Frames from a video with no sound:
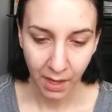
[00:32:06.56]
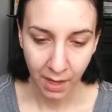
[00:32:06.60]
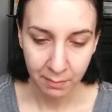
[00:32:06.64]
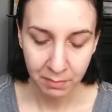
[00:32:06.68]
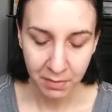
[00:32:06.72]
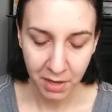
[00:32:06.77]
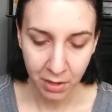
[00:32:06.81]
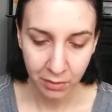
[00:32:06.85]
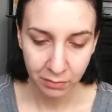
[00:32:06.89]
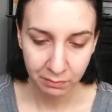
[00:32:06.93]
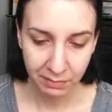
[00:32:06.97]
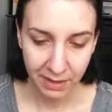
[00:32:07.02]
I'm
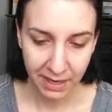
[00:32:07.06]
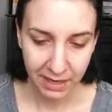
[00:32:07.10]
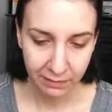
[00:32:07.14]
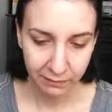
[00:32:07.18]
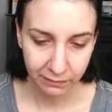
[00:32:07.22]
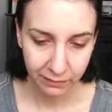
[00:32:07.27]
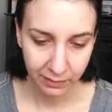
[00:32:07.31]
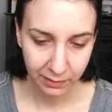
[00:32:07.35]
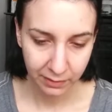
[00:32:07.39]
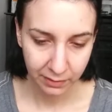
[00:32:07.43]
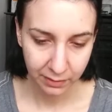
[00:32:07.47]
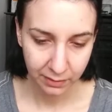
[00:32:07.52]
going back
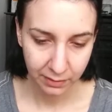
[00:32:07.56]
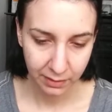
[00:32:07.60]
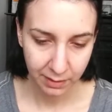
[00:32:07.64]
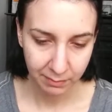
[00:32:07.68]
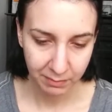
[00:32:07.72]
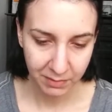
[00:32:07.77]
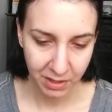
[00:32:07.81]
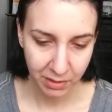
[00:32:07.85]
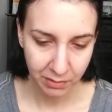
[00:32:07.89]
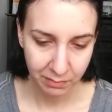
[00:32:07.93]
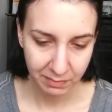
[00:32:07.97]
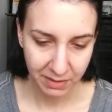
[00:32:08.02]
for
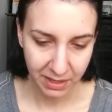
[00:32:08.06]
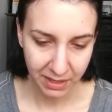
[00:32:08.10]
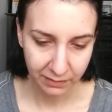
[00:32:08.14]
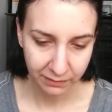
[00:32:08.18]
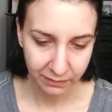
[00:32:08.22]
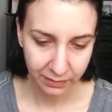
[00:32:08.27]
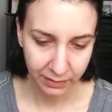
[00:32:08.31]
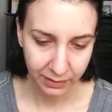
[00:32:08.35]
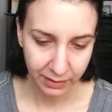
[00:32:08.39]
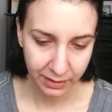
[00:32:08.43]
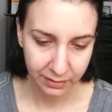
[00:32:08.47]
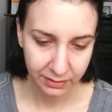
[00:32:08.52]

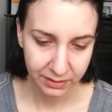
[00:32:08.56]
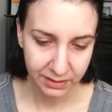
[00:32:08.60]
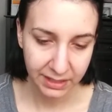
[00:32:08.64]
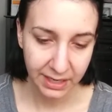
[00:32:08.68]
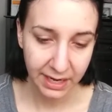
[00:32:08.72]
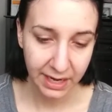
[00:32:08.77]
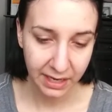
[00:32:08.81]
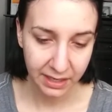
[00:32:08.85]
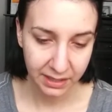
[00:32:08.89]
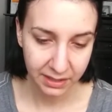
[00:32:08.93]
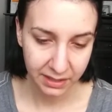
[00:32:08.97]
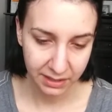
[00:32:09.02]
those. They
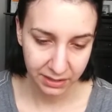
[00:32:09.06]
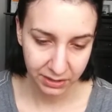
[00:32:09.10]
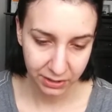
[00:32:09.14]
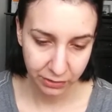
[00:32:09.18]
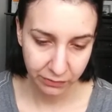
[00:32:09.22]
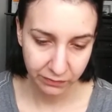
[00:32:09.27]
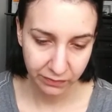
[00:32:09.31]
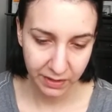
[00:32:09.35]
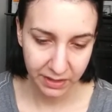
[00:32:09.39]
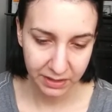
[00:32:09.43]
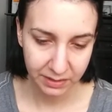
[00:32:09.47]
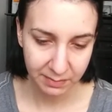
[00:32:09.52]
had the
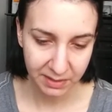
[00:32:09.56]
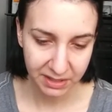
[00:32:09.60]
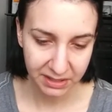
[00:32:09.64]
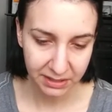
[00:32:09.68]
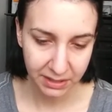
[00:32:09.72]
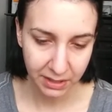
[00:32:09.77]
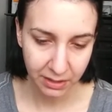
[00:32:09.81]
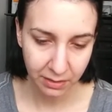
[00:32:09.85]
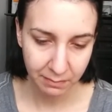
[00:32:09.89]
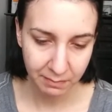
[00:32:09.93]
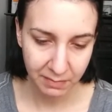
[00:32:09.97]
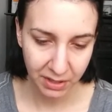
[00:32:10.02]
Too Faced
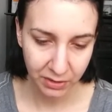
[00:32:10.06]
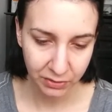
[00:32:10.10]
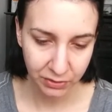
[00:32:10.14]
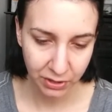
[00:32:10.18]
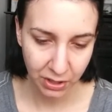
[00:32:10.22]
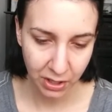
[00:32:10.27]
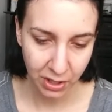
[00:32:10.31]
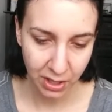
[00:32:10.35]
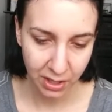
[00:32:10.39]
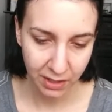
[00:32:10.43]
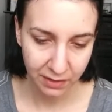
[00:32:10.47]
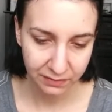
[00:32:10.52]
mascara melt
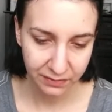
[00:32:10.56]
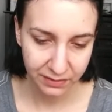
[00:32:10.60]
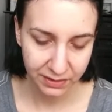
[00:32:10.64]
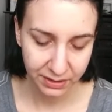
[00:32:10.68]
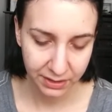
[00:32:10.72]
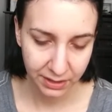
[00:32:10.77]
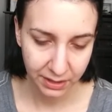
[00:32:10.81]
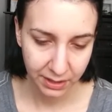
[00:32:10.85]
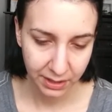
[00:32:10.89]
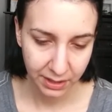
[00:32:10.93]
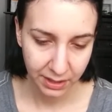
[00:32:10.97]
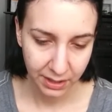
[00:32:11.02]
offs.
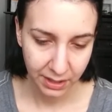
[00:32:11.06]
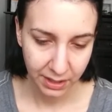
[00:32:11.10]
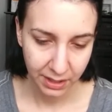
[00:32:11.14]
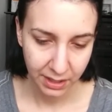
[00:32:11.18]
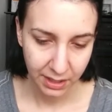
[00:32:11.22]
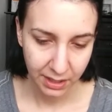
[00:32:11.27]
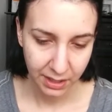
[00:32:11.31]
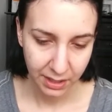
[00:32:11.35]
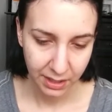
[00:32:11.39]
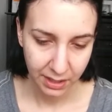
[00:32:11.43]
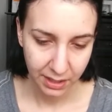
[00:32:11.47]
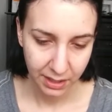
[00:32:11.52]

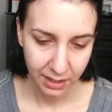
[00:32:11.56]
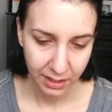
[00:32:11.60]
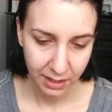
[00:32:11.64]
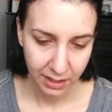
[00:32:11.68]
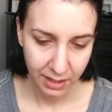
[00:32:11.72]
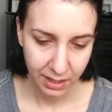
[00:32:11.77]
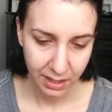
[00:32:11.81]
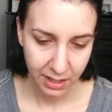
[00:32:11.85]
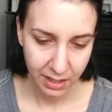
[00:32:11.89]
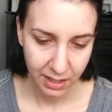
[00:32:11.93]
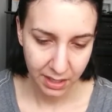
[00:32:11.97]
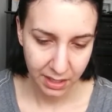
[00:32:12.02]

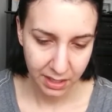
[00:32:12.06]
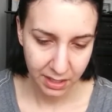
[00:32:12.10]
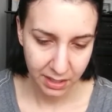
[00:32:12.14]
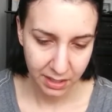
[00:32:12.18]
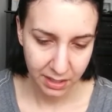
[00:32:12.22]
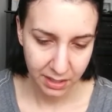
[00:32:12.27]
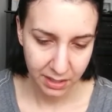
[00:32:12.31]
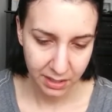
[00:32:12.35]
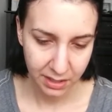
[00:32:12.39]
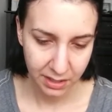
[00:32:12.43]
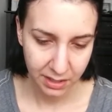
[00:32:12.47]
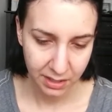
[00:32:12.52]

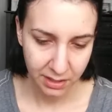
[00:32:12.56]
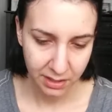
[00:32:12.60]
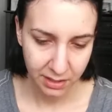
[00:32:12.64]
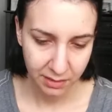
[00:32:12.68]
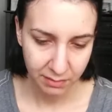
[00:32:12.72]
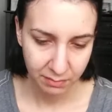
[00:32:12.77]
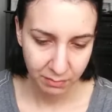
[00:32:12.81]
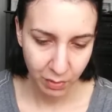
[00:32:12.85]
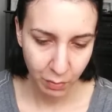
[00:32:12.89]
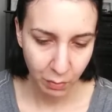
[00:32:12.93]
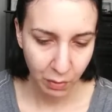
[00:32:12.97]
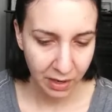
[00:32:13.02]

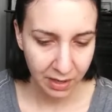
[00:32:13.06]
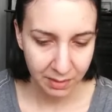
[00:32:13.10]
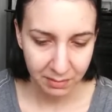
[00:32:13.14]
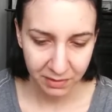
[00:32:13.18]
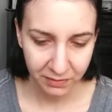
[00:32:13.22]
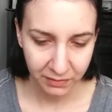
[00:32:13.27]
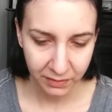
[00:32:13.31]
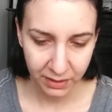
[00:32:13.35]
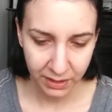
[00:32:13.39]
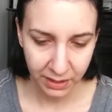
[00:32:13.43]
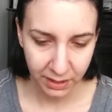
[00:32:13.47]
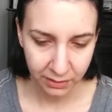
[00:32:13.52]
Why am I
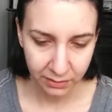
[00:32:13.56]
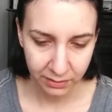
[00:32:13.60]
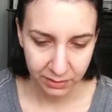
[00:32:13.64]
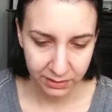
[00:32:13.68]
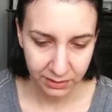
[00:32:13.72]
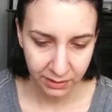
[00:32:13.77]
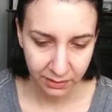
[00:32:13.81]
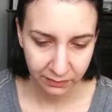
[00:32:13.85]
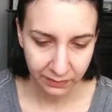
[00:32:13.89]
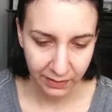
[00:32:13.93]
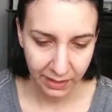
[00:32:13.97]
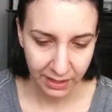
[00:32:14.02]
videoing
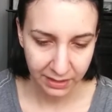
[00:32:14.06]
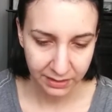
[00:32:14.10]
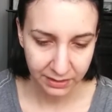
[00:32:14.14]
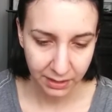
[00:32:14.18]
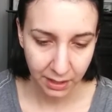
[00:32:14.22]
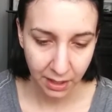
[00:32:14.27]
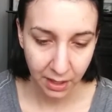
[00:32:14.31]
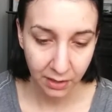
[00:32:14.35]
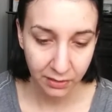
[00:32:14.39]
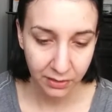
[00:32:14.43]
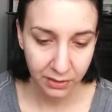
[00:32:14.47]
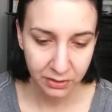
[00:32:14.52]
so fast?
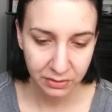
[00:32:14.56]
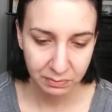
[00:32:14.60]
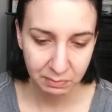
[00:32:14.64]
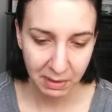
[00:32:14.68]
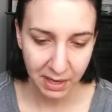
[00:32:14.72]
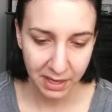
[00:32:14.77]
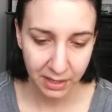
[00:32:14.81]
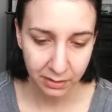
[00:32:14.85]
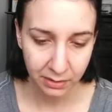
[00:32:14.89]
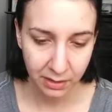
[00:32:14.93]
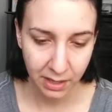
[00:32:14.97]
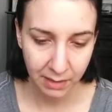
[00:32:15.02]
Oh, those
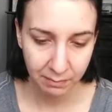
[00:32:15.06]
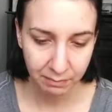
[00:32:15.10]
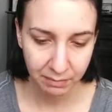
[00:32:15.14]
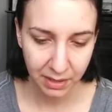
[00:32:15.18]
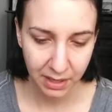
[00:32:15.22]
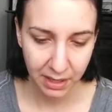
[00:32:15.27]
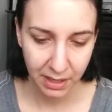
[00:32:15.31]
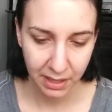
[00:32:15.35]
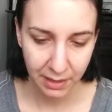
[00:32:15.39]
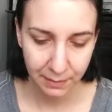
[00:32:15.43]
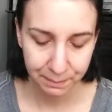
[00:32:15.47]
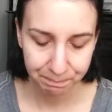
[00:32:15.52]
Batter Up
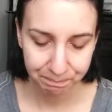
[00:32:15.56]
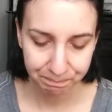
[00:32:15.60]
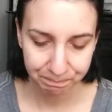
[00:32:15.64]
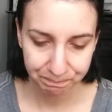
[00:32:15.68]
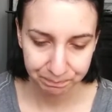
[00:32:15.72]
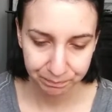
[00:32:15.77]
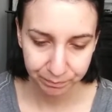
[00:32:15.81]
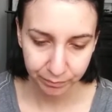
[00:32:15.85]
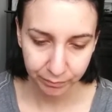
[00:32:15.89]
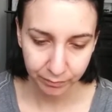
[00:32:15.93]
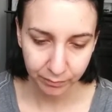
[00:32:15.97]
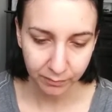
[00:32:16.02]

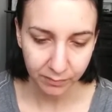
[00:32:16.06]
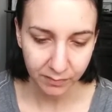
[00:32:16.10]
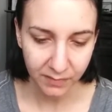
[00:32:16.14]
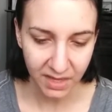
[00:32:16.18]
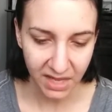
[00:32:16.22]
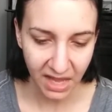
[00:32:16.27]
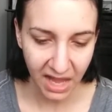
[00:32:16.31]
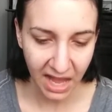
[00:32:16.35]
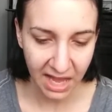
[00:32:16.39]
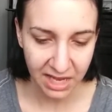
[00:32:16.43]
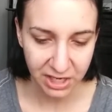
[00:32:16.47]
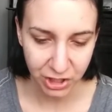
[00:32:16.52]

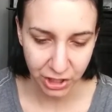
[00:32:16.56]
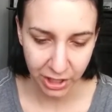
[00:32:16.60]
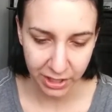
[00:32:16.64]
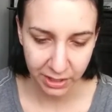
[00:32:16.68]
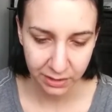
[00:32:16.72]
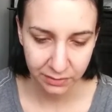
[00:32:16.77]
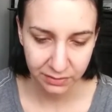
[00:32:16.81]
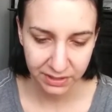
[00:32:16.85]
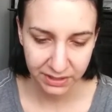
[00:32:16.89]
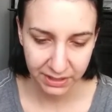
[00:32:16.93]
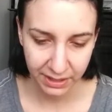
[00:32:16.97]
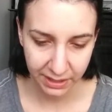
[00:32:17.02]

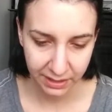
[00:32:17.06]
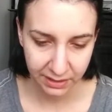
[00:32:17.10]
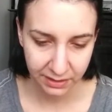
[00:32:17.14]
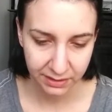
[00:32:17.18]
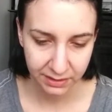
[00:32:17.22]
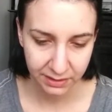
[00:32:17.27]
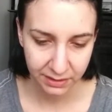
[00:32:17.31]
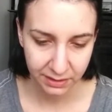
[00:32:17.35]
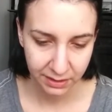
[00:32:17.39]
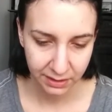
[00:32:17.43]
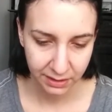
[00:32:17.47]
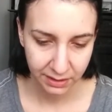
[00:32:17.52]
eyeshadow sticks.